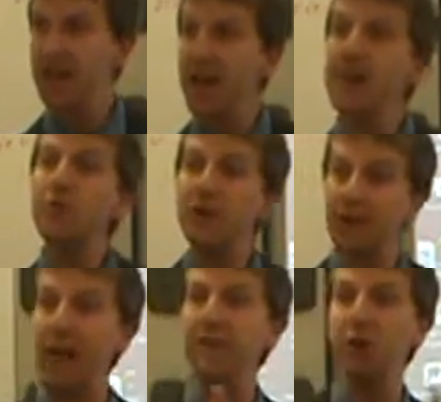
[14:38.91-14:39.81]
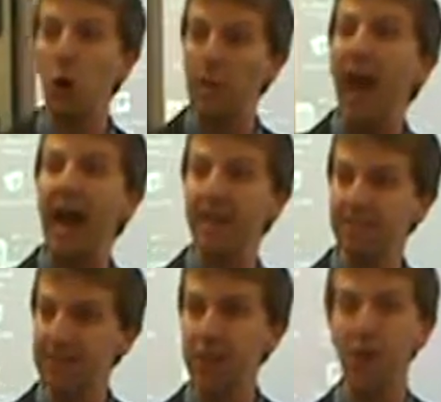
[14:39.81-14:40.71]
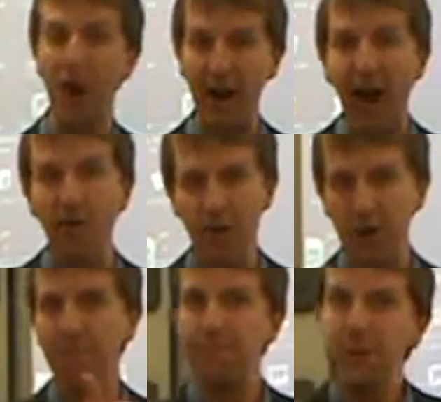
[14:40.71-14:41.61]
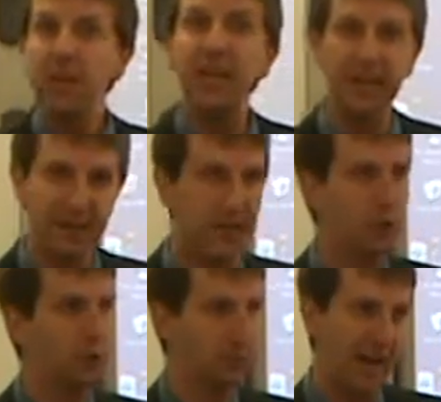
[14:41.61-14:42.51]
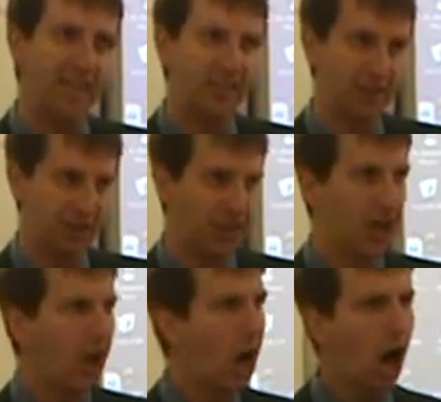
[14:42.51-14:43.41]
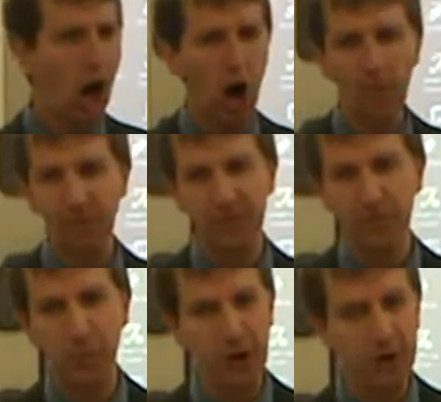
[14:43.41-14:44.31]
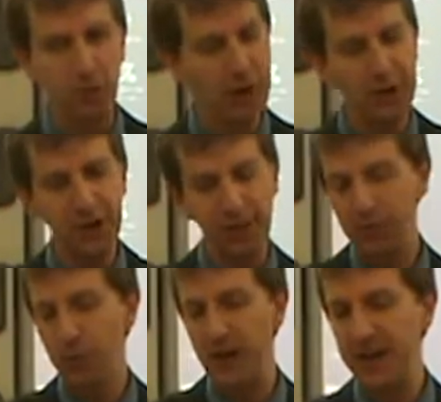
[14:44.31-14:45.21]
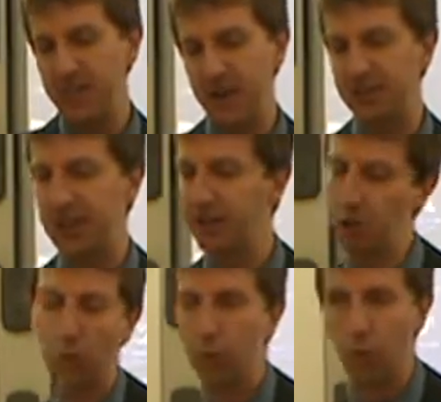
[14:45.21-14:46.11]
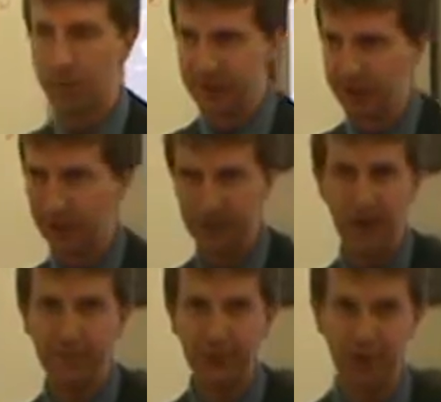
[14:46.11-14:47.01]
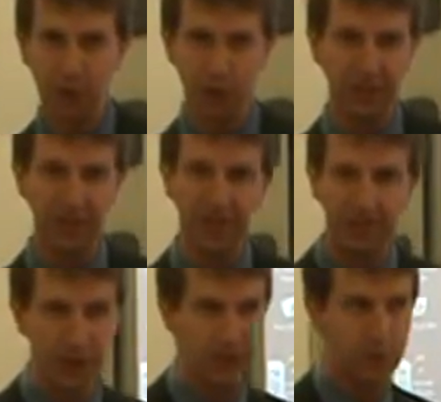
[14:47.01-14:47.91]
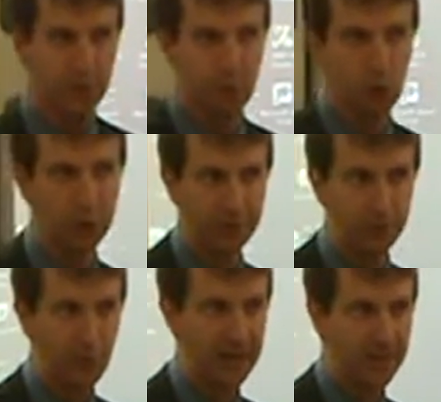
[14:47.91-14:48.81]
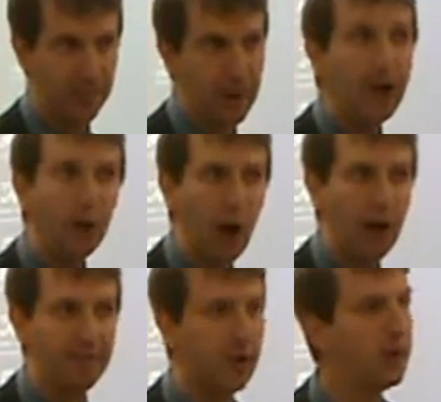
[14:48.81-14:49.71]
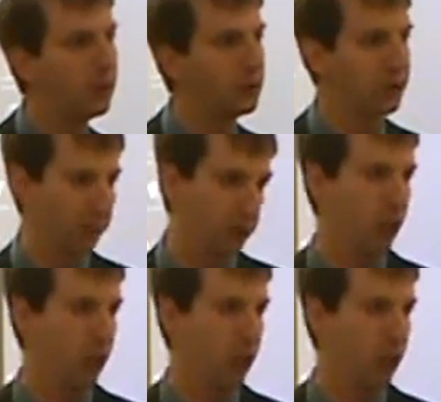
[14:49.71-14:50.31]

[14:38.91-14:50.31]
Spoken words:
then you can kind of go back and figure out how you're going to fill in those pages. But if you're writing about, say, global warming or something, obviously you're going to take a very different approach if you're writing a paragraph versus if you're